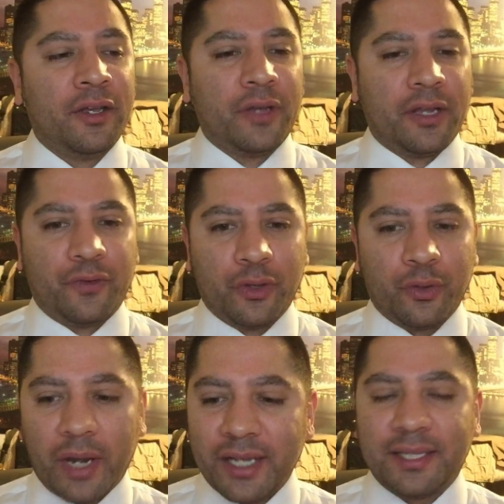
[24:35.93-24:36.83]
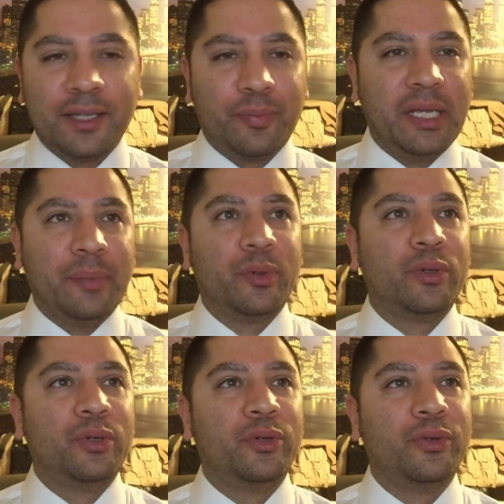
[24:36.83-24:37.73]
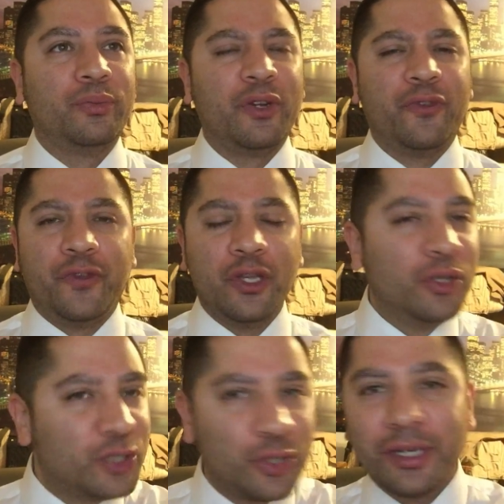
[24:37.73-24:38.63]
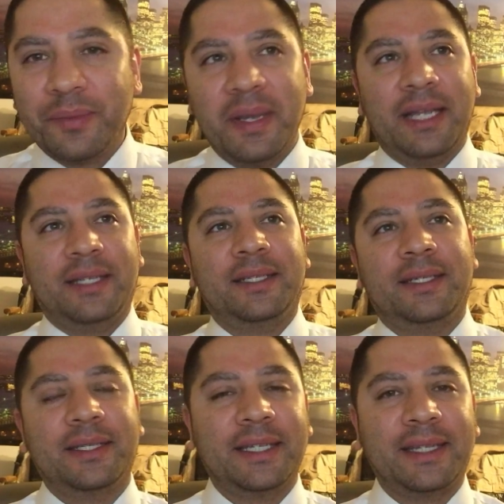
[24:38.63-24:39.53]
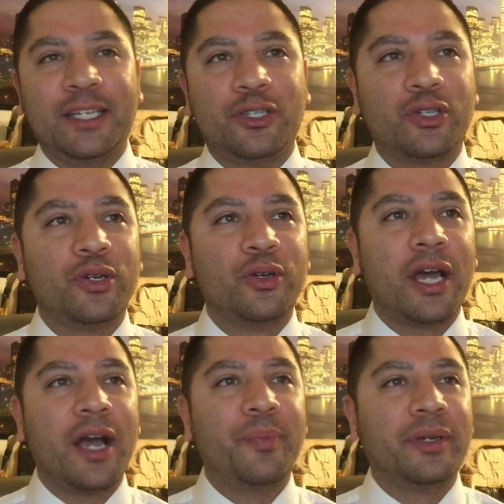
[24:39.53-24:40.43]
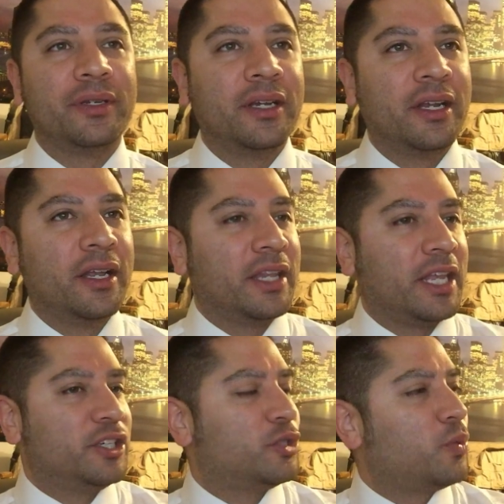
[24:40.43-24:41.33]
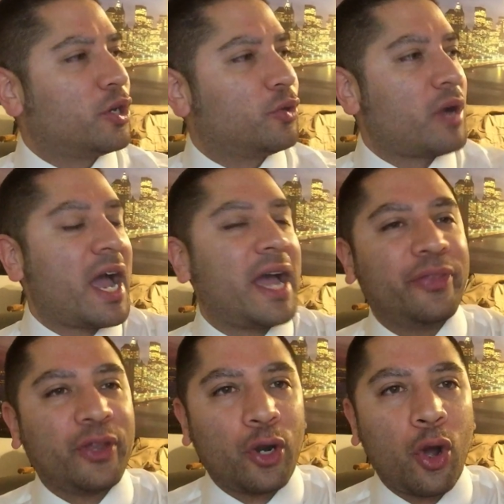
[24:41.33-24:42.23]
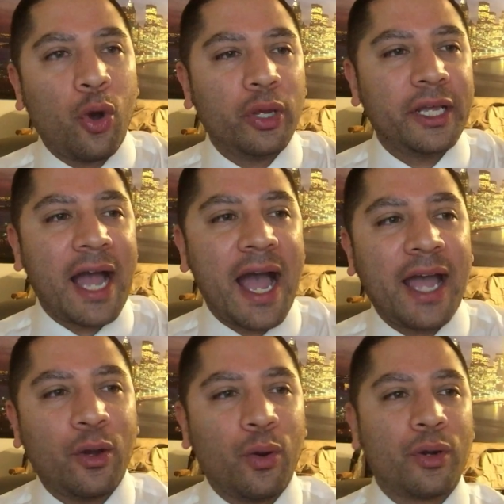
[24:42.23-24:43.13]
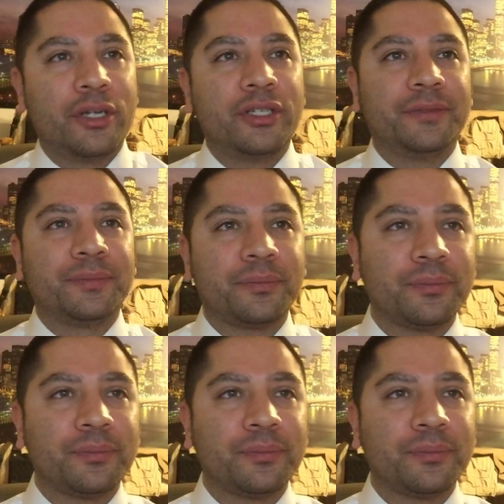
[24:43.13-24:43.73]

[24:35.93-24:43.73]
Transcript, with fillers: and for the rest of the people who refuse to admit that they screwed up and they just want to ride their holy high horse,